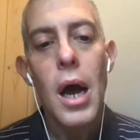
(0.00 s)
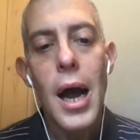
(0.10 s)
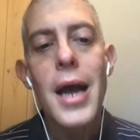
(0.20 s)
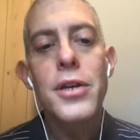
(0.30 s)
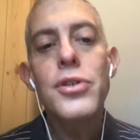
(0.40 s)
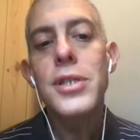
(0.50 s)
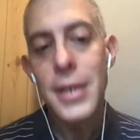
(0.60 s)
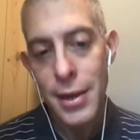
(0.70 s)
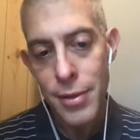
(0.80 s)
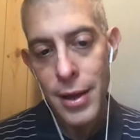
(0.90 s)
I
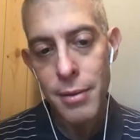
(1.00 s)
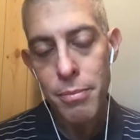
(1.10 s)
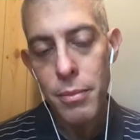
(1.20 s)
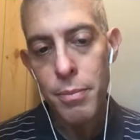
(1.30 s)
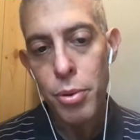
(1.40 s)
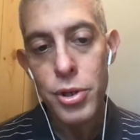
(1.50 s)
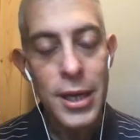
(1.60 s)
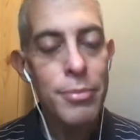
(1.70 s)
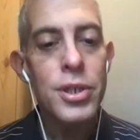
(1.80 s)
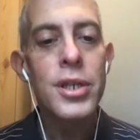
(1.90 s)
understand that
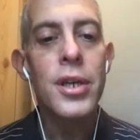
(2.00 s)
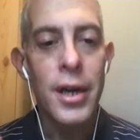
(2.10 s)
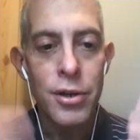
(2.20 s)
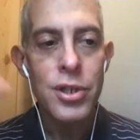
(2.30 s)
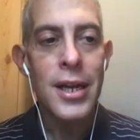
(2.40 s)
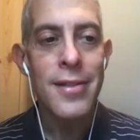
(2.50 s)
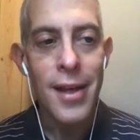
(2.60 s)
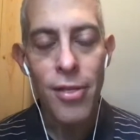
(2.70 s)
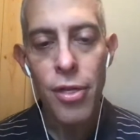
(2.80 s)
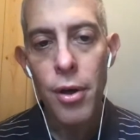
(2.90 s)
perception, I understand
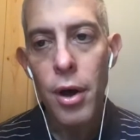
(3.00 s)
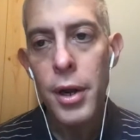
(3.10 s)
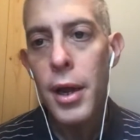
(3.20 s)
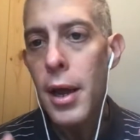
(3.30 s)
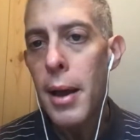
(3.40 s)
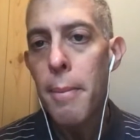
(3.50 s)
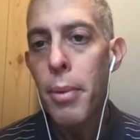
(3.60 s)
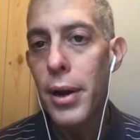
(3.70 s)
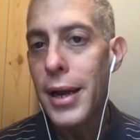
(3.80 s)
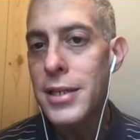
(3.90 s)
that thought,
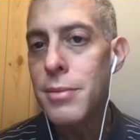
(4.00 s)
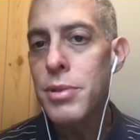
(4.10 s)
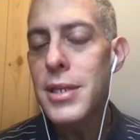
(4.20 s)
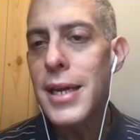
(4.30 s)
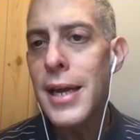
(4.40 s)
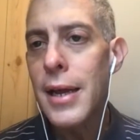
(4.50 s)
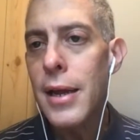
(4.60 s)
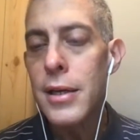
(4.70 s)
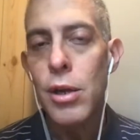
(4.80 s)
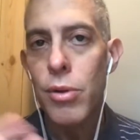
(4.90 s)
but as I'm saying,
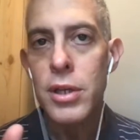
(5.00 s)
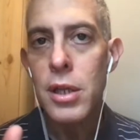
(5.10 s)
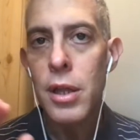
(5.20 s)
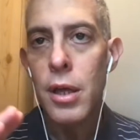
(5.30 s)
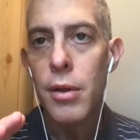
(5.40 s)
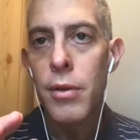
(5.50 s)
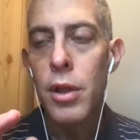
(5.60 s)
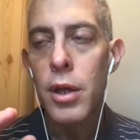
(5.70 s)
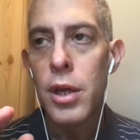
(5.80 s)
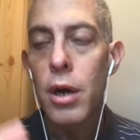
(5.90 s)

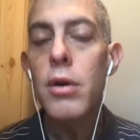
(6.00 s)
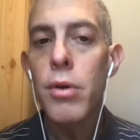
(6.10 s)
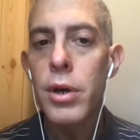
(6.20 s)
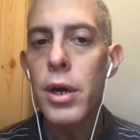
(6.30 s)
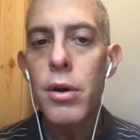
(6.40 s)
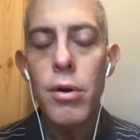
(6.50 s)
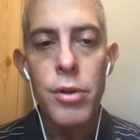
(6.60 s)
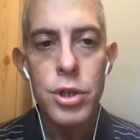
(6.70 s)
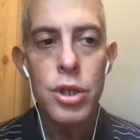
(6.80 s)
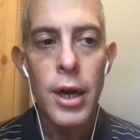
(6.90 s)
the younger and younger
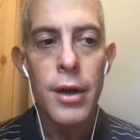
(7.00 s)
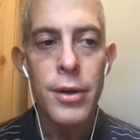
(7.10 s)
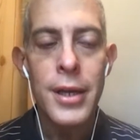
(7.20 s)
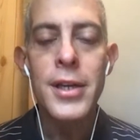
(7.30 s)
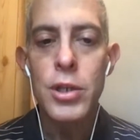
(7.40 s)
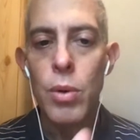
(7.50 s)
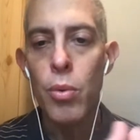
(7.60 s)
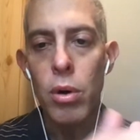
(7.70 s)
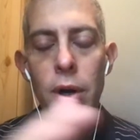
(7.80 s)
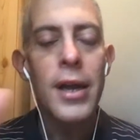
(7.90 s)
the child is when
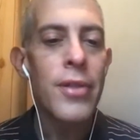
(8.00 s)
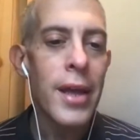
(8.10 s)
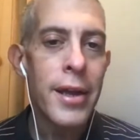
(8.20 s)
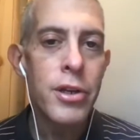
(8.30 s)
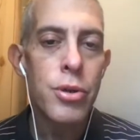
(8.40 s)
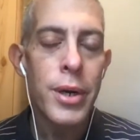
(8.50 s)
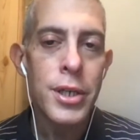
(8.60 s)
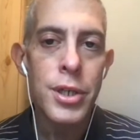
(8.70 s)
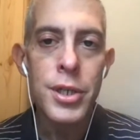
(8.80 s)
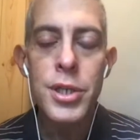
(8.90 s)
we're looking at the age
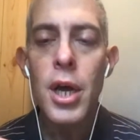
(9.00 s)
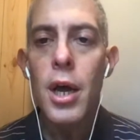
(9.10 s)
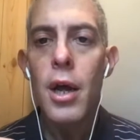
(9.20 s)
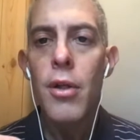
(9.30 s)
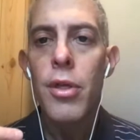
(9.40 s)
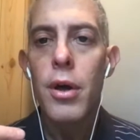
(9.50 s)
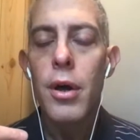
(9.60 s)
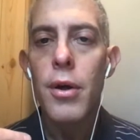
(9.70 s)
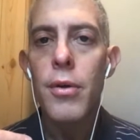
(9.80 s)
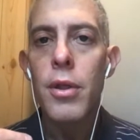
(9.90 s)
ranges,
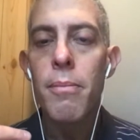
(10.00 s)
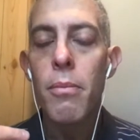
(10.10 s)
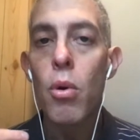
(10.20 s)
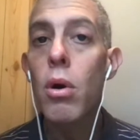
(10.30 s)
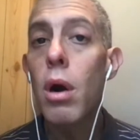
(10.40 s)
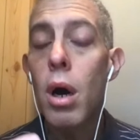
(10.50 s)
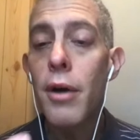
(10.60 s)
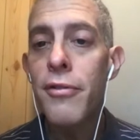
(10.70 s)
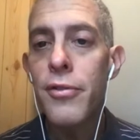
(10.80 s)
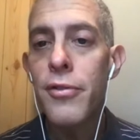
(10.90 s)
the more
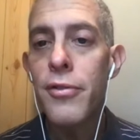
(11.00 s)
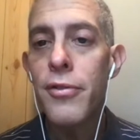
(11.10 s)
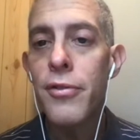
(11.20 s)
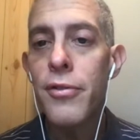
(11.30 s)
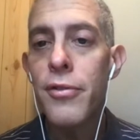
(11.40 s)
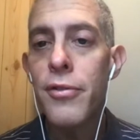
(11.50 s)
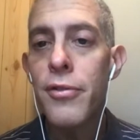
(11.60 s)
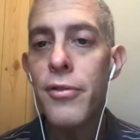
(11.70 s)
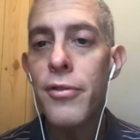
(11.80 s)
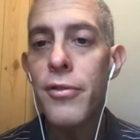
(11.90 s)
often and the more
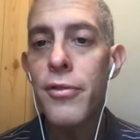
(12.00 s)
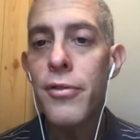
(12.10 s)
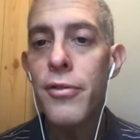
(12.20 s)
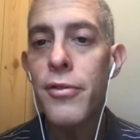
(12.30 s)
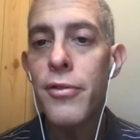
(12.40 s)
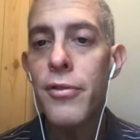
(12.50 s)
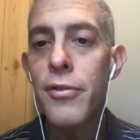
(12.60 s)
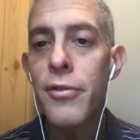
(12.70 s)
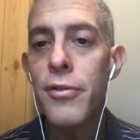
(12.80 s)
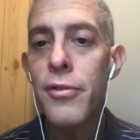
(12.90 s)
profoundly
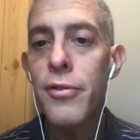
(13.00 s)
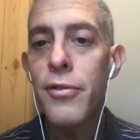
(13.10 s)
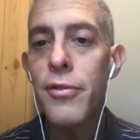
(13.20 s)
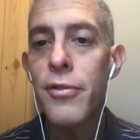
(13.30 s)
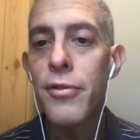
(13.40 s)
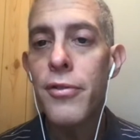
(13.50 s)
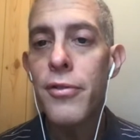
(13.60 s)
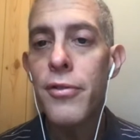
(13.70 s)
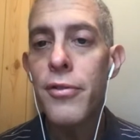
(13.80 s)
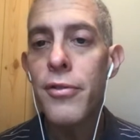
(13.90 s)
that's a wrong assumption.